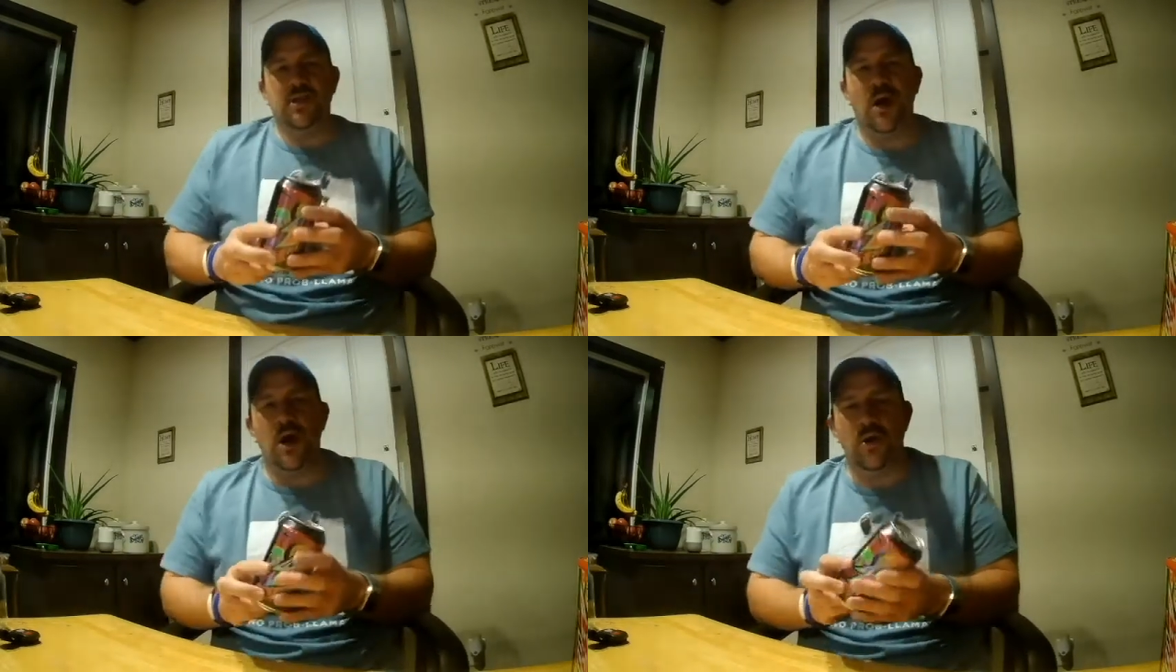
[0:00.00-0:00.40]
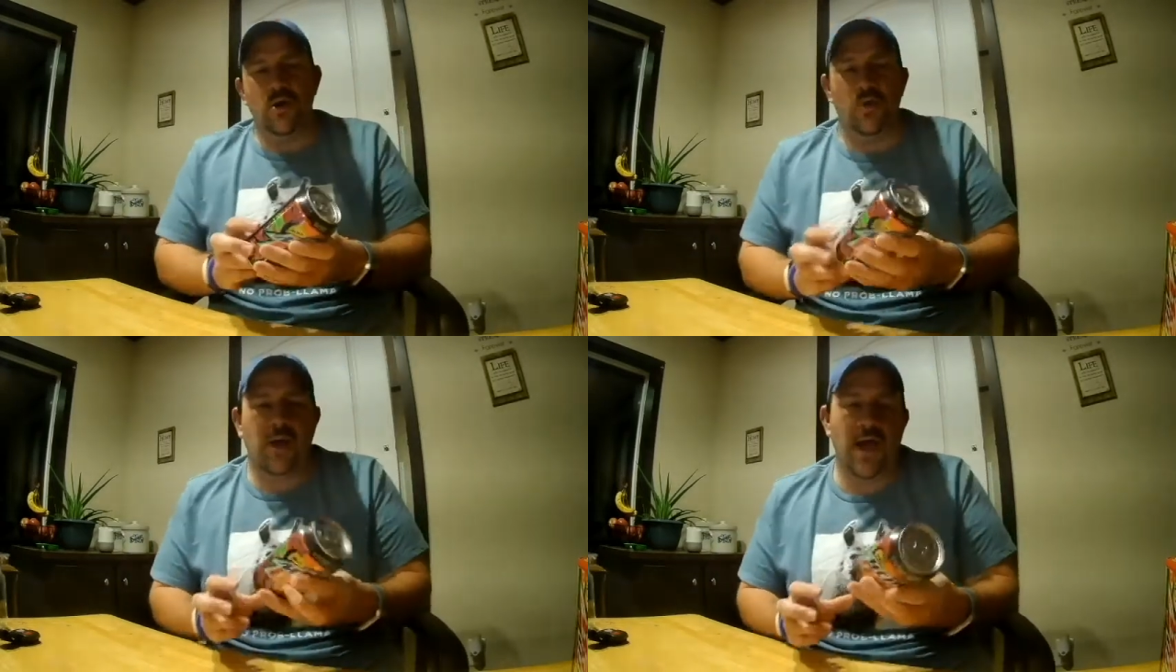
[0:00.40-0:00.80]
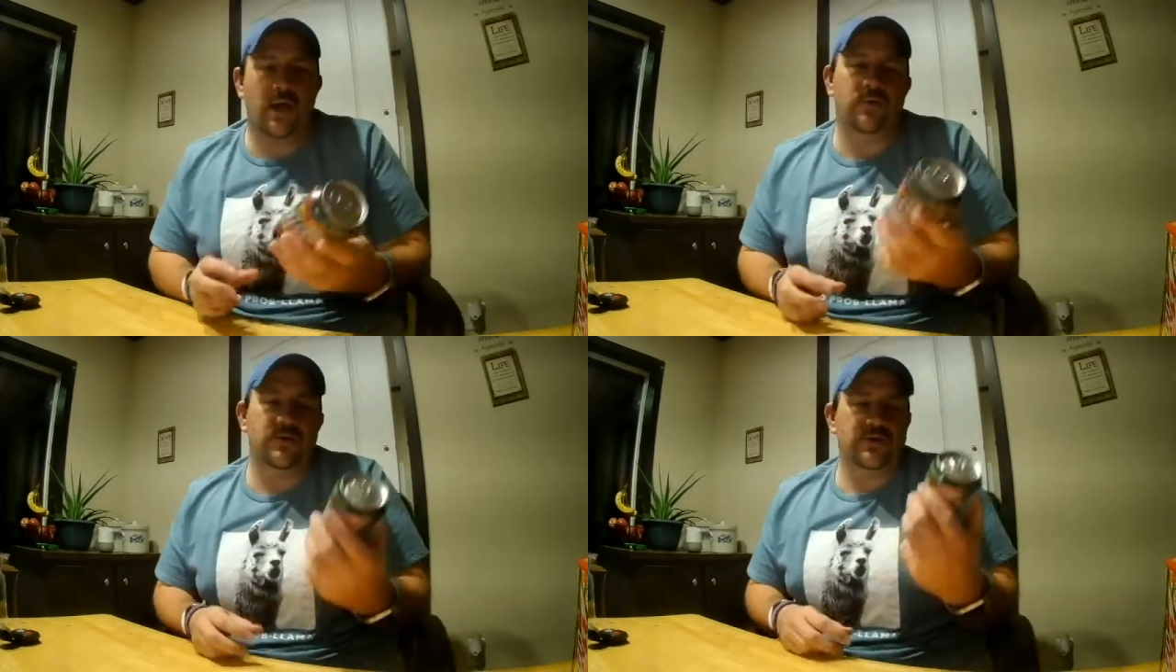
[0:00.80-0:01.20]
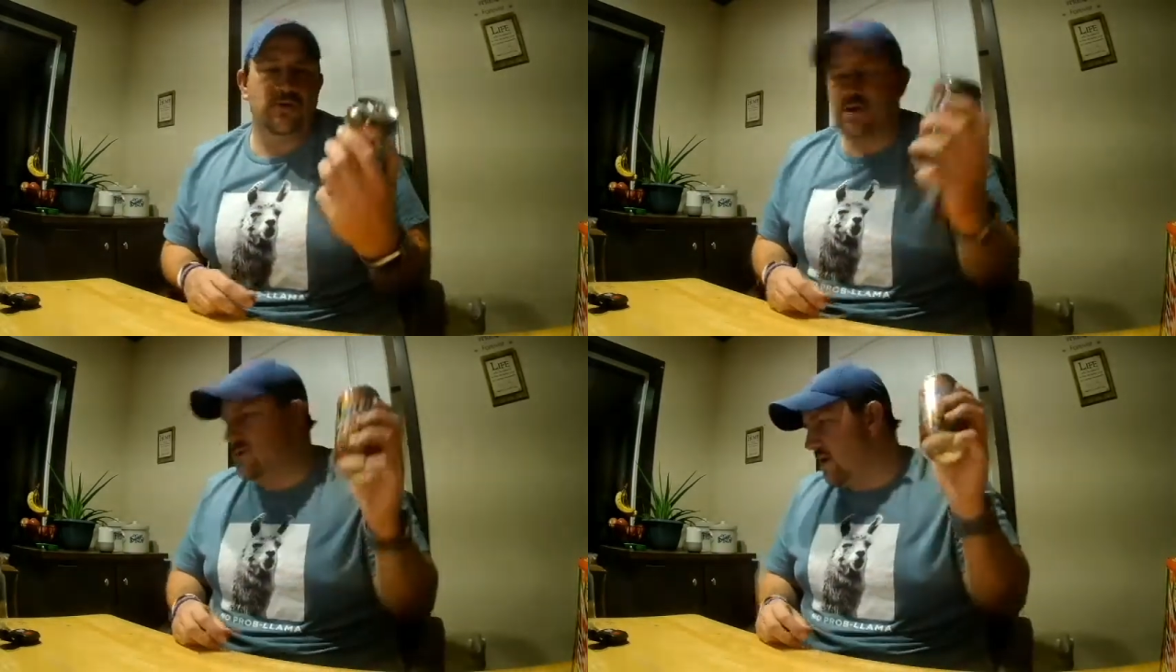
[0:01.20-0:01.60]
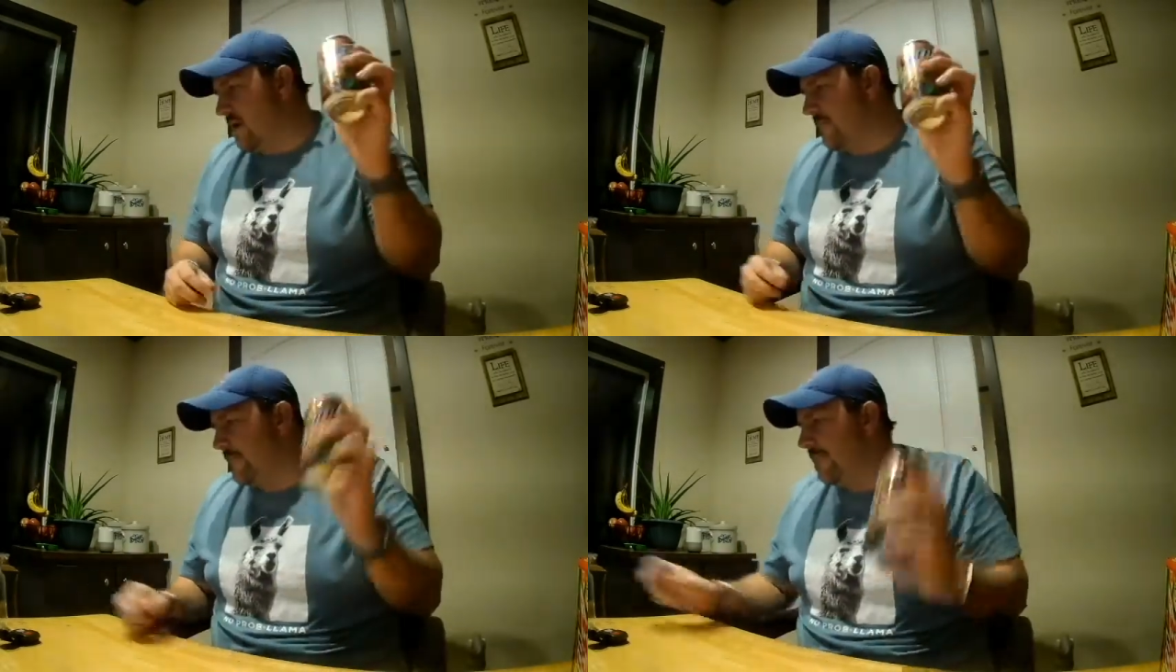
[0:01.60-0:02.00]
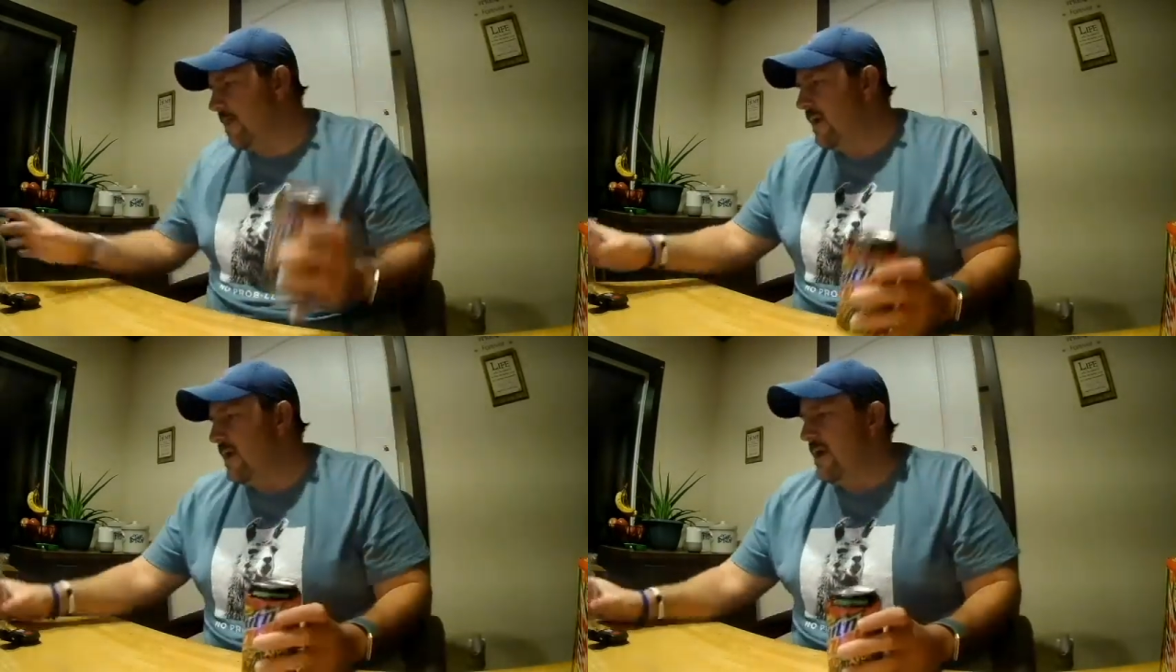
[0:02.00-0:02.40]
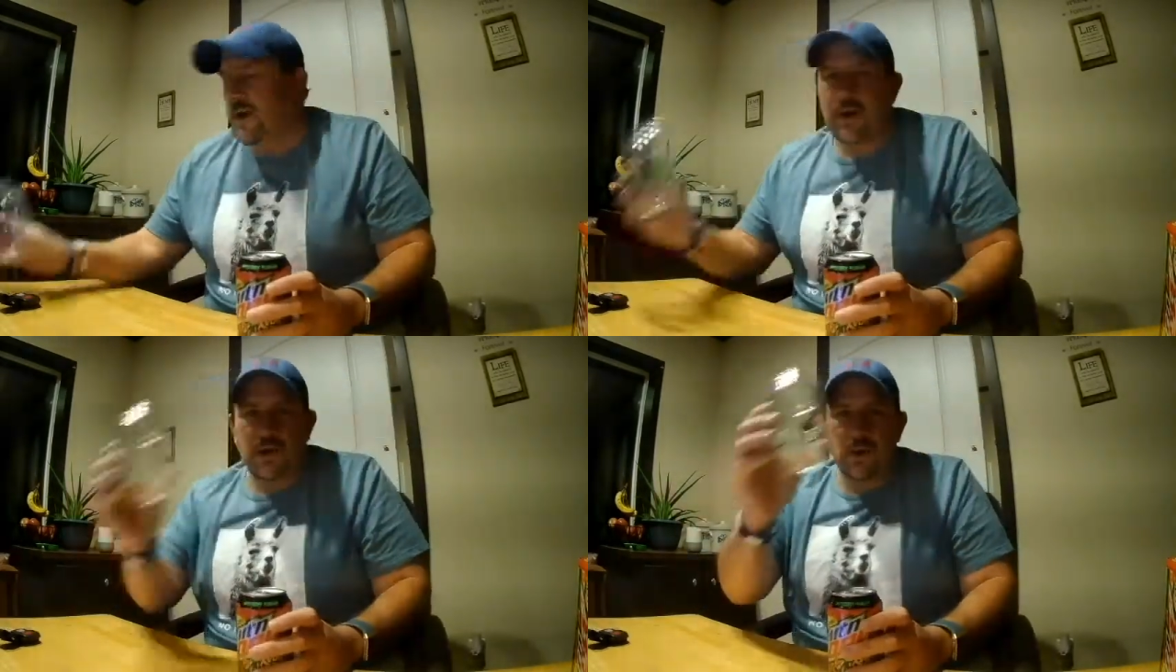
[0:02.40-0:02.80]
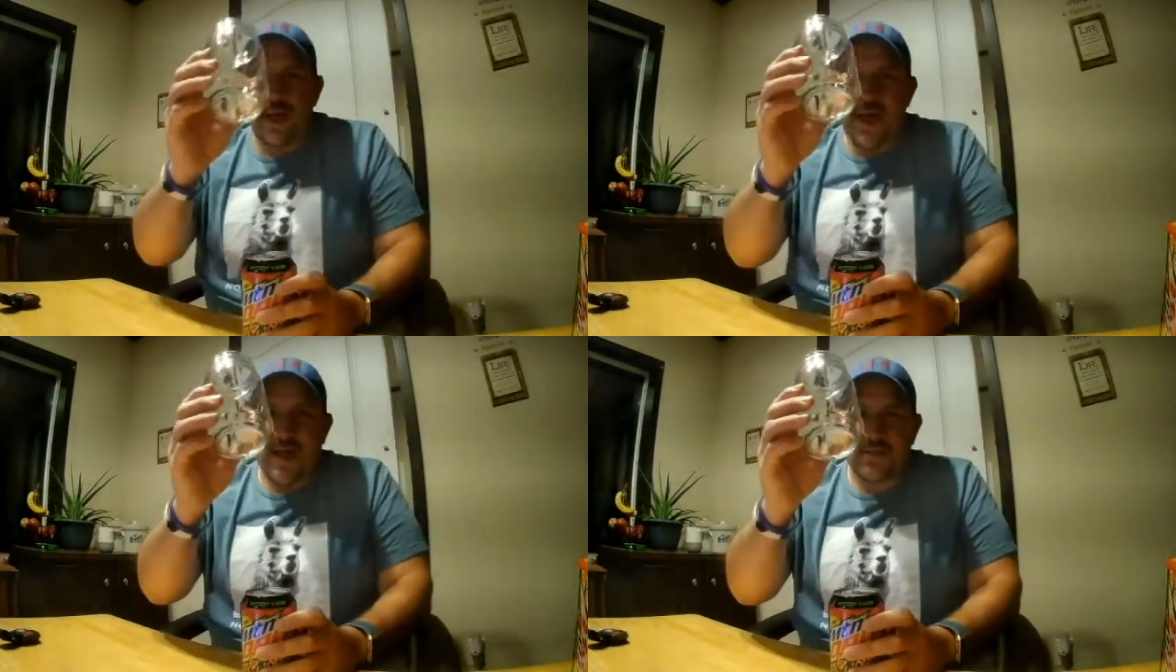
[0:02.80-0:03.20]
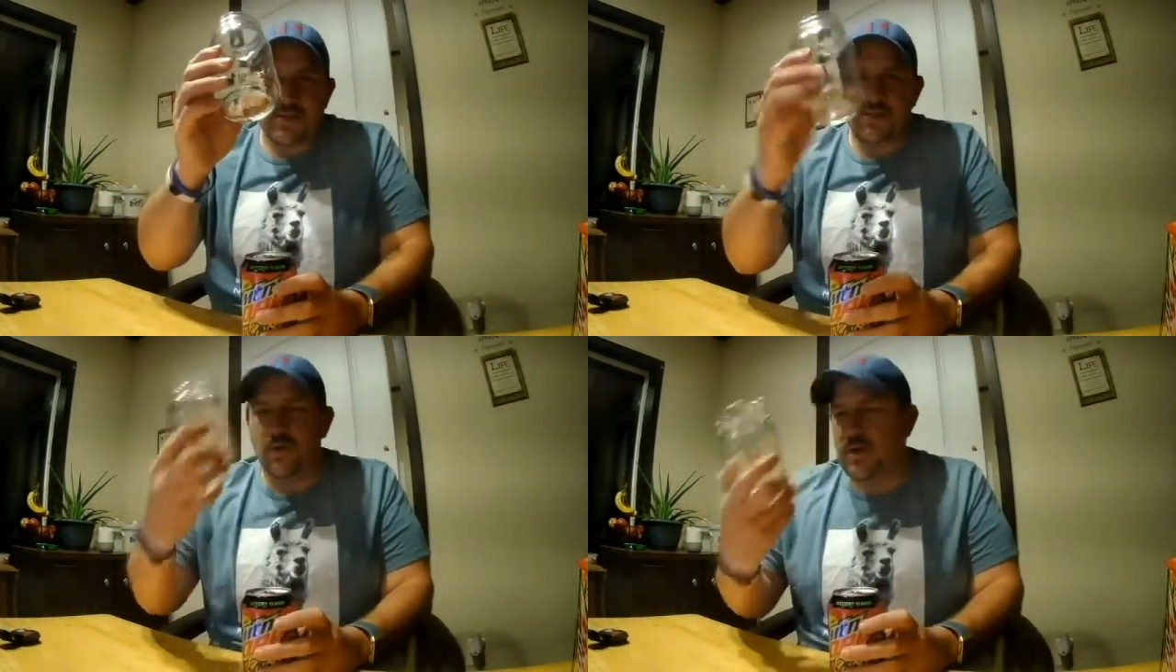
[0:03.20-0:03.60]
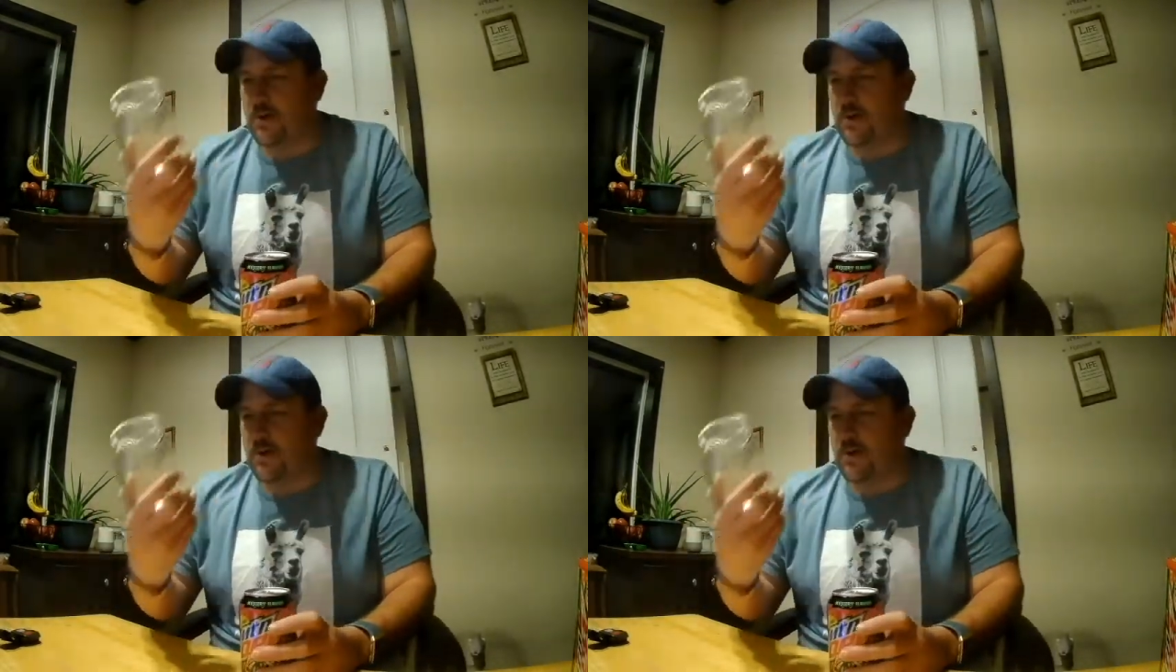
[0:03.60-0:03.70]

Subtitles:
hondo calories right there. I got a glass so I